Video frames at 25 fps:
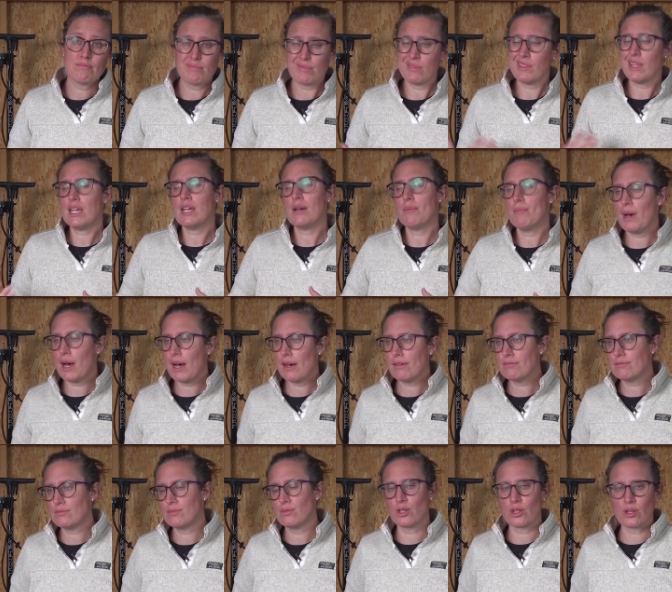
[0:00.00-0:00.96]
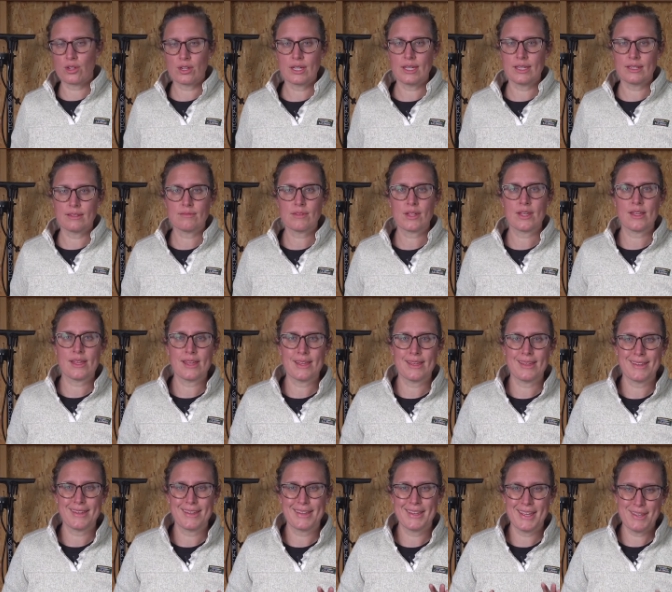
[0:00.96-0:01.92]
think about learning
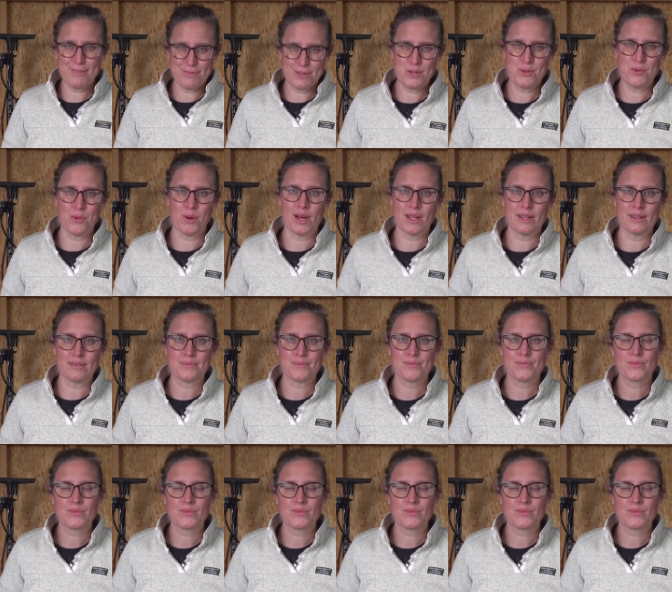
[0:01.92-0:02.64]
if you want.